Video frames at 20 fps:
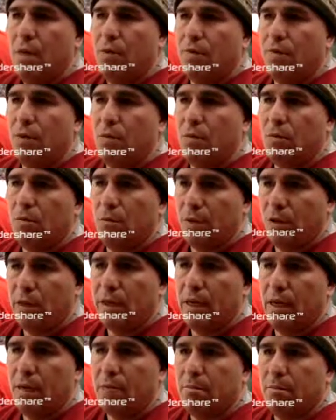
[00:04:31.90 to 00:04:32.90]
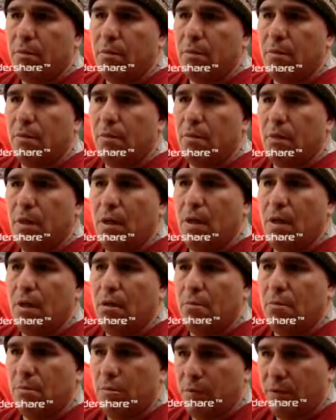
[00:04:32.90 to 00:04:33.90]
you look up
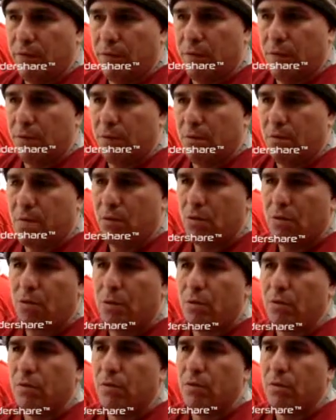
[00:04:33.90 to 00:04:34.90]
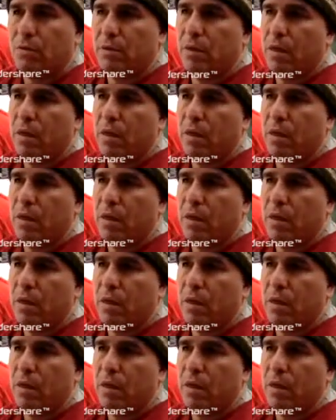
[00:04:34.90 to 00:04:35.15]
if the YouTube for